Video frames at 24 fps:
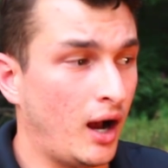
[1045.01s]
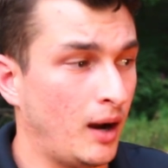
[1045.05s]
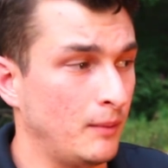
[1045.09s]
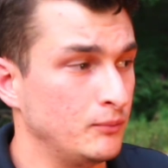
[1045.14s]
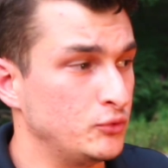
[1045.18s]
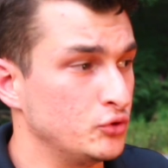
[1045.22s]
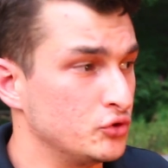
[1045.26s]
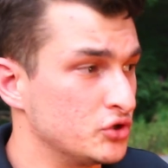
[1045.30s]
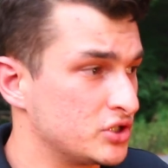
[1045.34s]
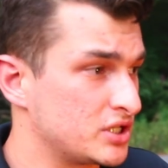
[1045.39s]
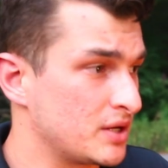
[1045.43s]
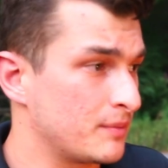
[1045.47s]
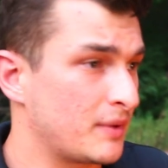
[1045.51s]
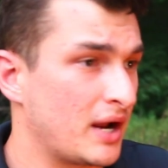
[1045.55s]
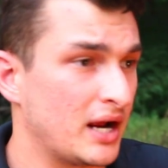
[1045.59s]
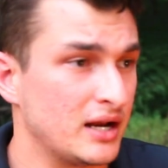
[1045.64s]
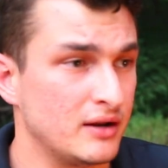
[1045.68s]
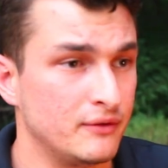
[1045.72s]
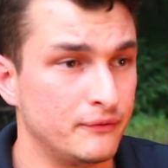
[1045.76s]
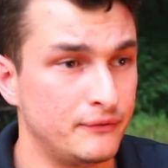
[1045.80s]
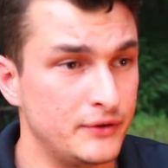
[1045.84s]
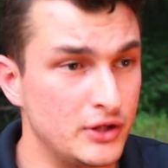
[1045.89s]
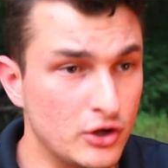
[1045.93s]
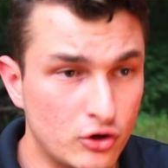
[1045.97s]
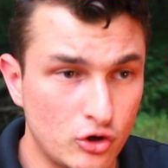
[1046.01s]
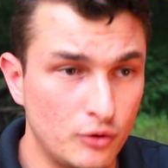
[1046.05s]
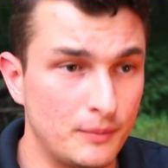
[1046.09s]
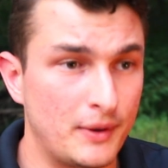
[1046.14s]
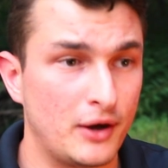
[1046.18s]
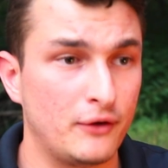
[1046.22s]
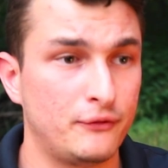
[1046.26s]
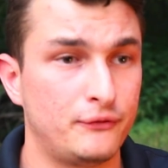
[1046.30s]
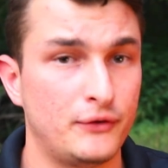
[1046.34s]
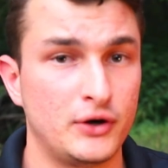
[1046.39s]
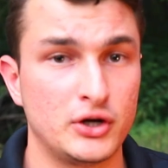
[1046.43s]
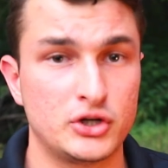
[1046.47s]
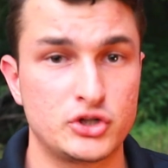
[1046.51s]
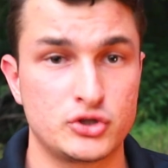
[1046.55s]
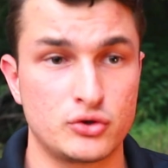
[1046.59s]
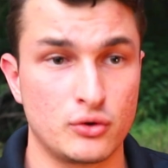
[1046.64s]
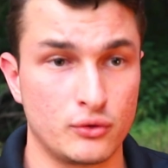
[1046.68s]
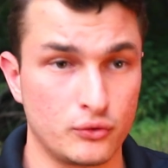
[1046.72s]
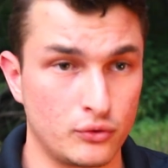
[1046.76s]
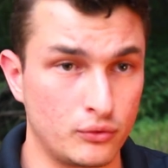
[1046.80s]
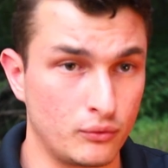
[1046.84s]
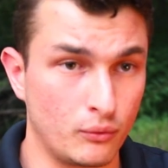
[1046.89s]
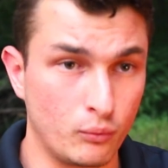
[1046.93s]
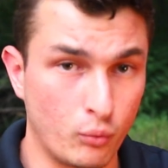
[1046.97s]
um, due to some kind of vehicle
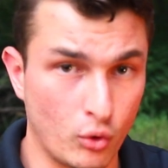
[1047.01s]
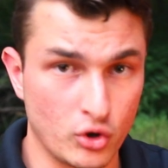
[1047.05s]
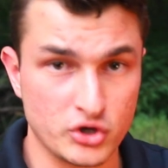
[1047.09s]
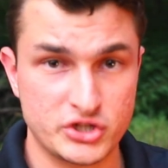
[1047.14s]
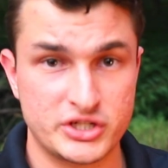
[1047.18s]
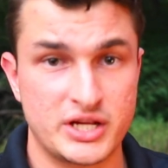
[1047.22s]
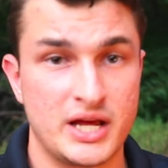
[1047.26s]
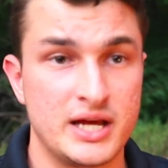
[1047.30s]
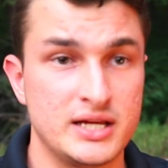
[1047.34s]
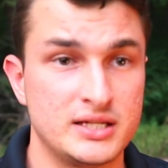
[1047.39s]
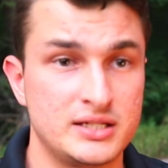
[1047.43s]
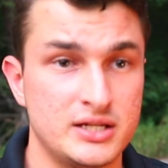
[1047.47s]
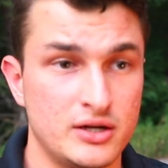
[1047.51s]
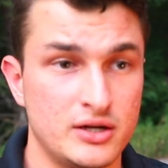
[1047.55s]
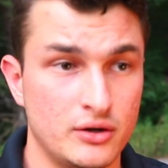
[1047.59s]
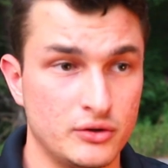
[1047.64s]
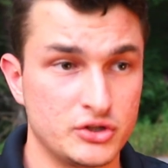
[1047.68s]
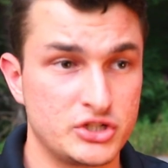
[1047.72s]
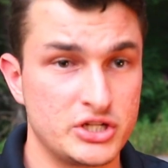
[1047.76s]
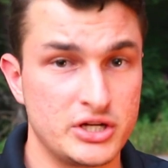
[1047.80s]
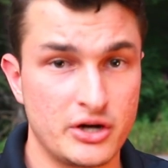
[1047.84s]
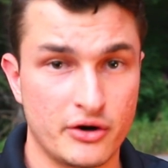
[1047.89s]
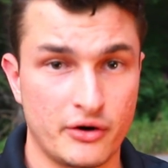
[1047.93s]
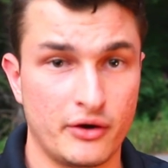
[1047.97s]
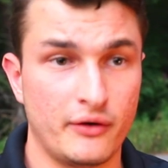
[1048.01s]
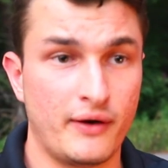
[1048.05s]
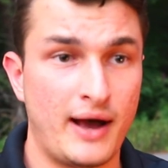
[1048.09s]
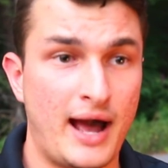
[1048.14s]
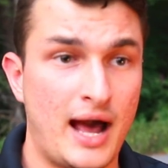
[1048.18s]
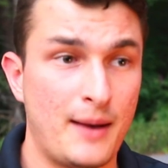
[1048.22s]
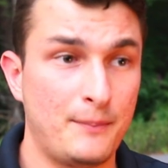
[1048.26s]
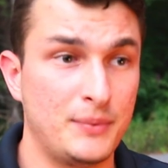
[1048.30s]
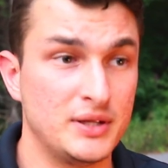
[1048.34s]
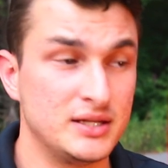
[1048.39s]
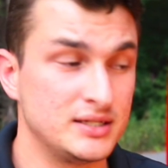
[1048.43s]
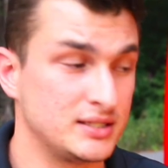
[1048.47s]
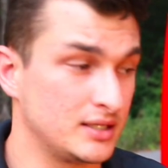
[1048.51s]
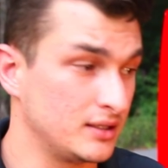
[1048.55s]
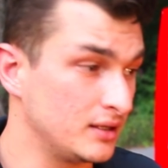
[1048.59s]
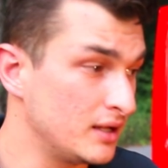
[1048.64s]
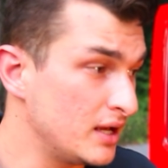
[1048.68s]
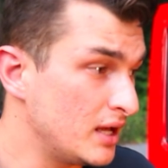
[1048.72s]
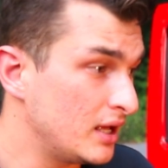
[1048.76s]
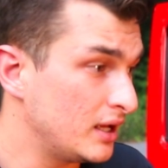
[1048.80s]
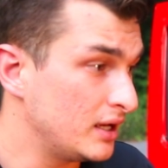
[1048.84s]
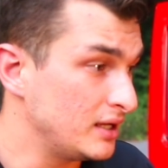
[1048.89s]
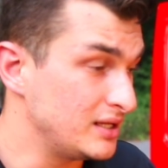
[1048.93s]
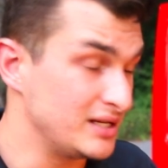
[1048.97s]
malfunction or the worst case, you know, scenario happens and
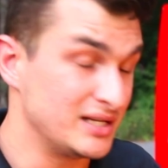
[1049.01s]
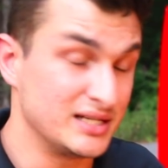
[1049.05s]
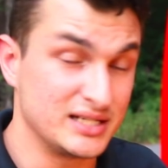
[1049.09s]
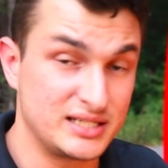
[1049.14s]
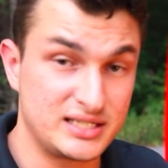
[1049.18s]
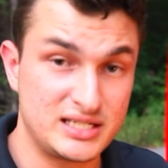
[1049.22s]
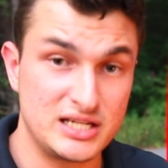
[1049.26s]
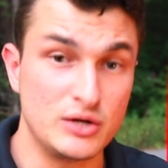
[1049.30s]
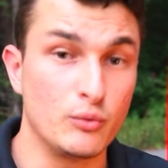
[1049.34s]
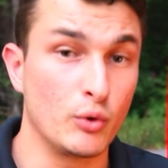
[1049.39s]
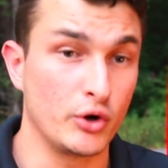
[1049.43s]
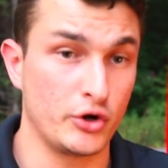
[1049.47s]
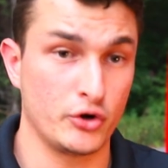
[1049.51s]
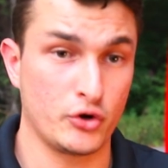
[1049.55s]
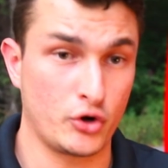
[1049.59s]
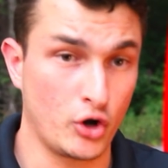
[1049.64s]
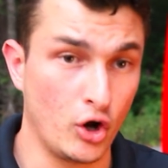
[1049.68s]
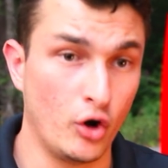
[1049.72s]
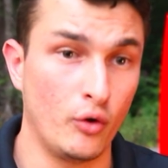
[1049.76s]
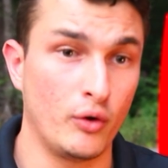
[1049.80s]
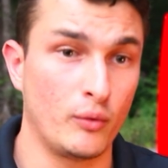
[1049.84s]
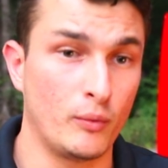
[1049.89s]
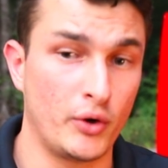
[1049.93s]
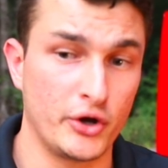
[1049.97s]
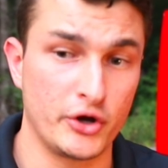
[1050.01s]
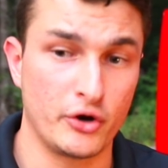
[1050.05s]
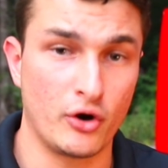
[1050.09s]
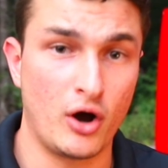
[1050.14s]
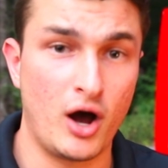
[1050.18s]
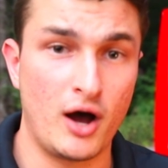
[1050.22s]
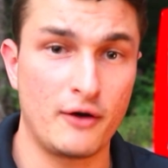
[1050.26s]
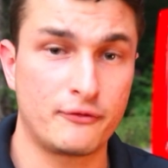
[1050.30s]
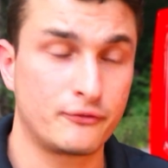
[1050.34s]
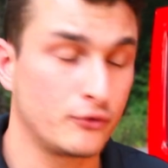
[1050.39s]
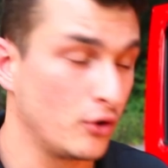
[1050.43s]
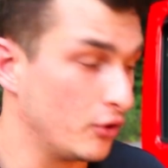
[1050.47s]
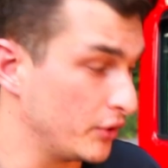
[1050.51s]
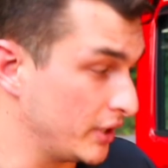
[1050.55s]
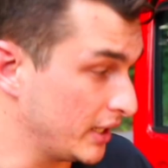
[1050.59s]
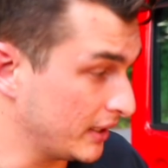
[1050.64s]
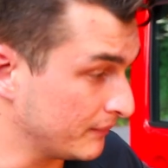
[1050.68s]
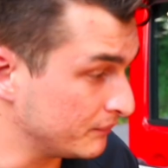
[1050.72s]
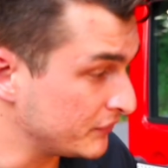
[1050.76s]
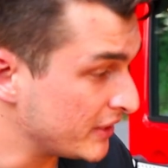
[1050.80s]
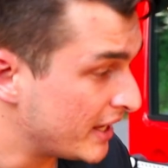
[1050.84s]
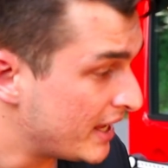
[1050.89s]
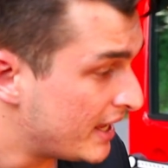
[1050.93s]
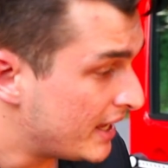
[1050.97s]
you need to see where you're going while you're off-roading,